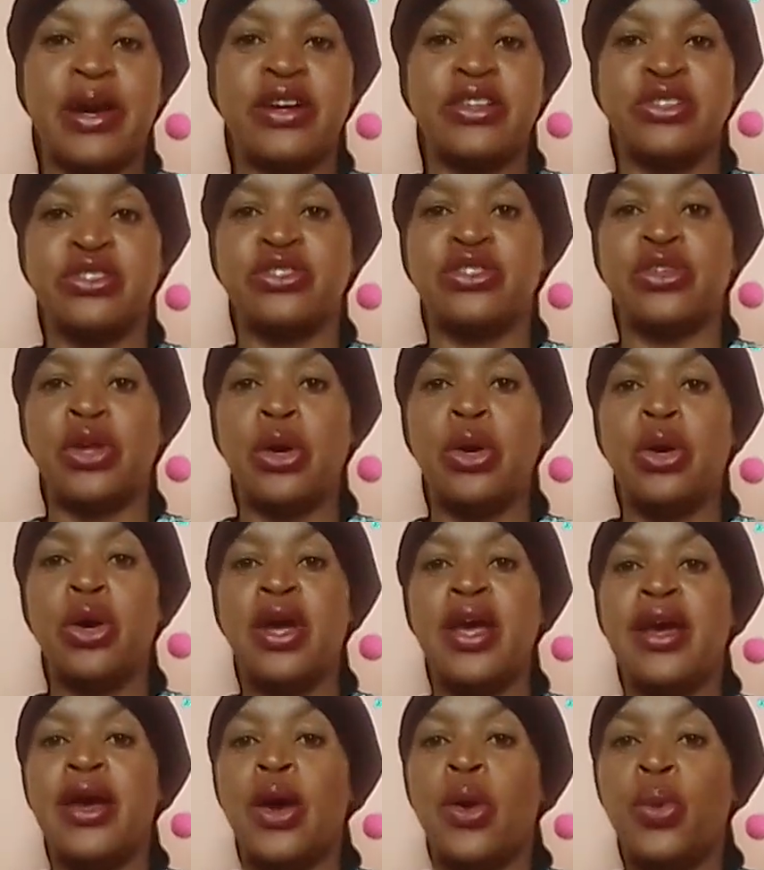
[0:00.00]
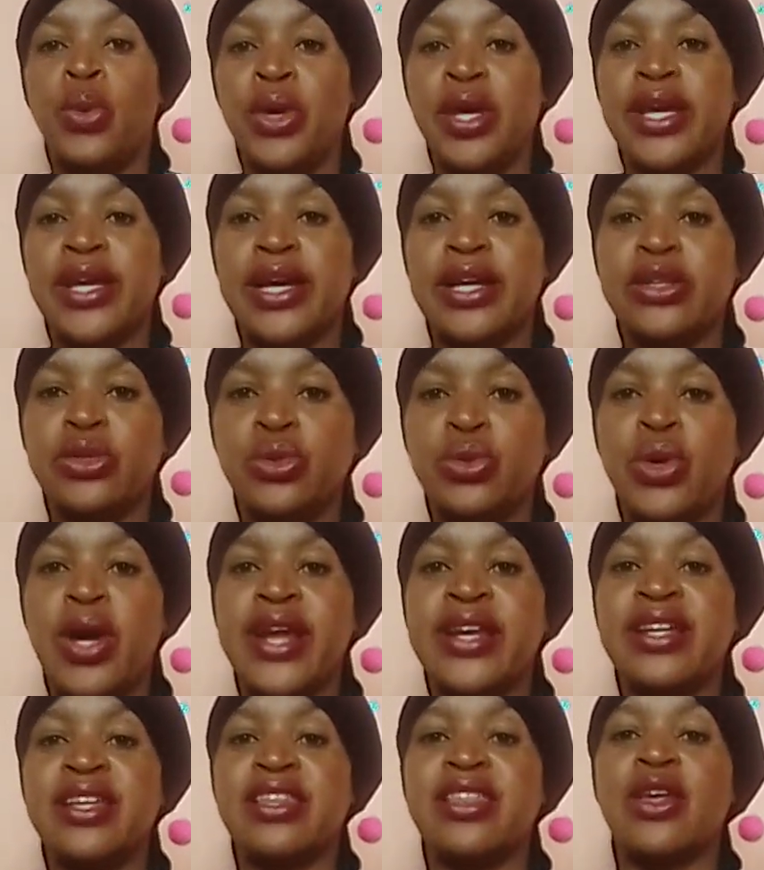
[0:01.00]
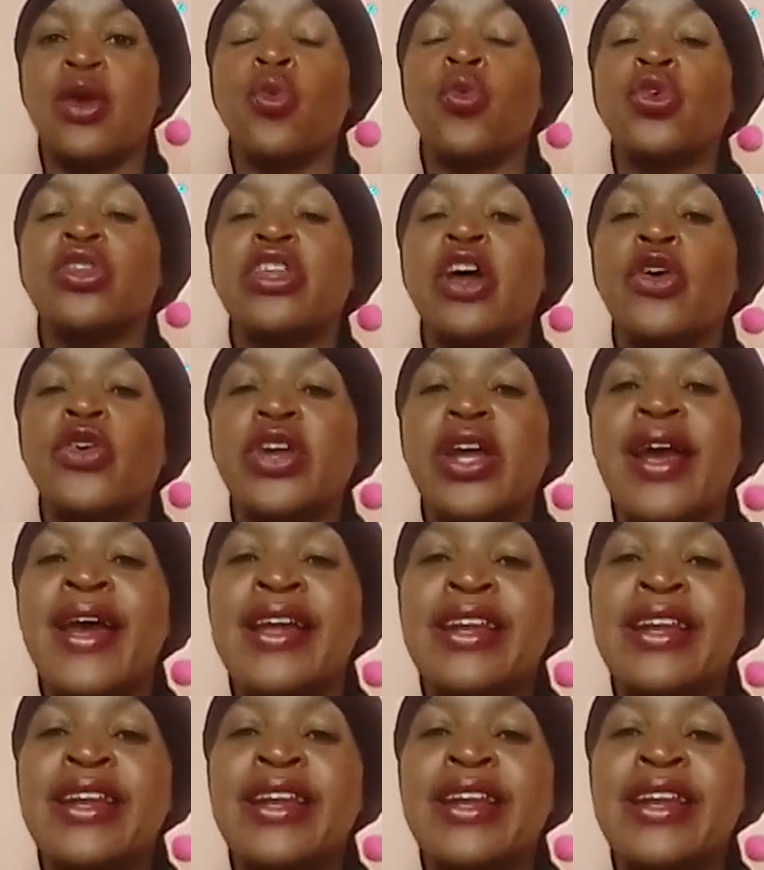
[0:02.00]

guys. We can do anything without